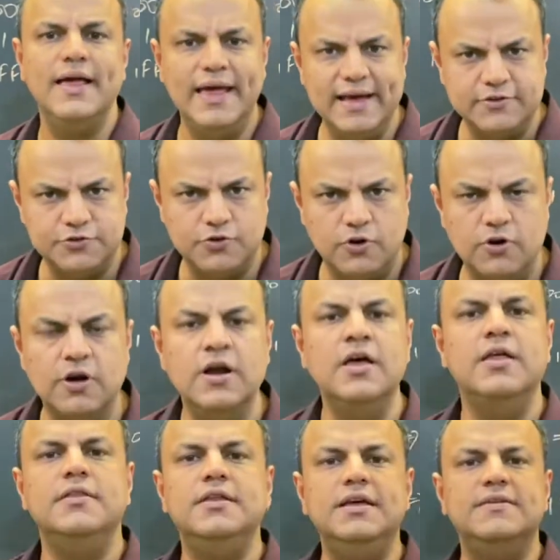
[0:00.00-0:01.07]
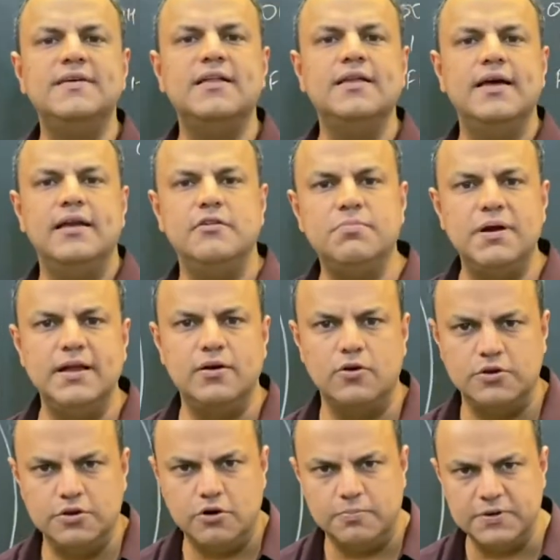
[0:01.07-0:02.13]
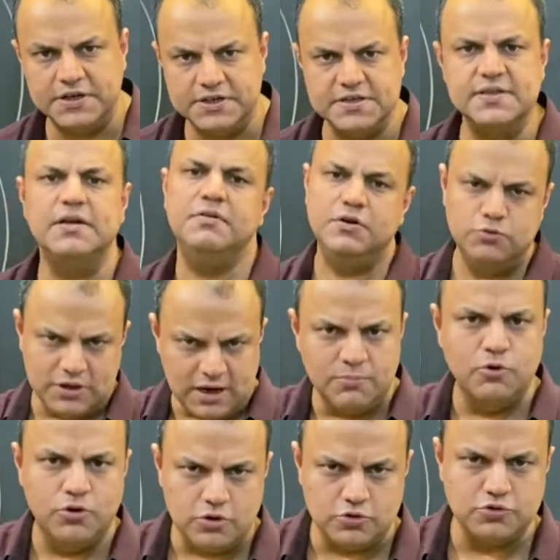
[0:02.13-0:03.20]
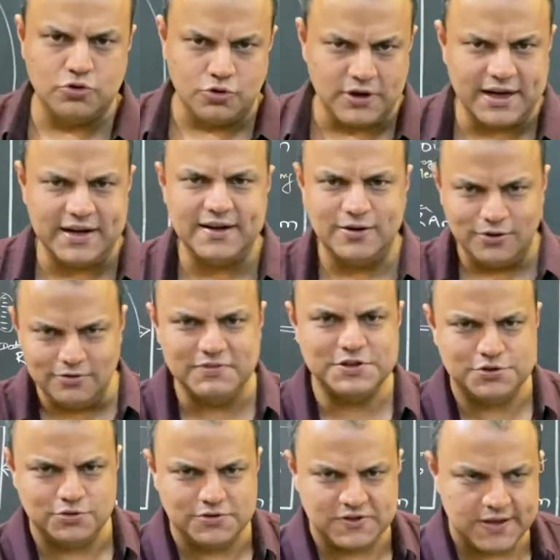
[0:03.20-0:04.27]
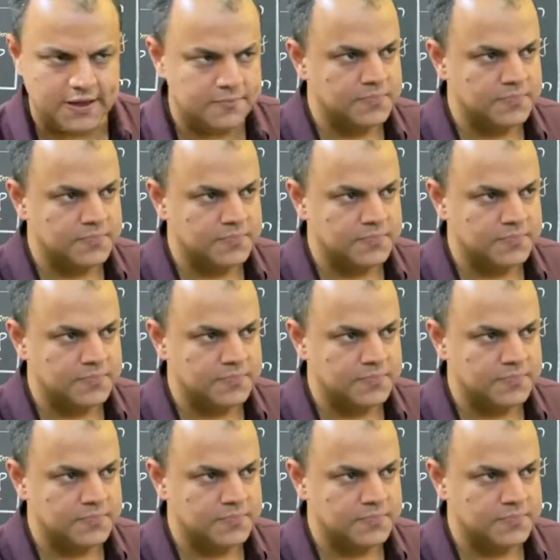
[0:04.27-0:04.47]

XOR. These are the arithmetic logic operations that we do. There are more also, rotate and all, which you will see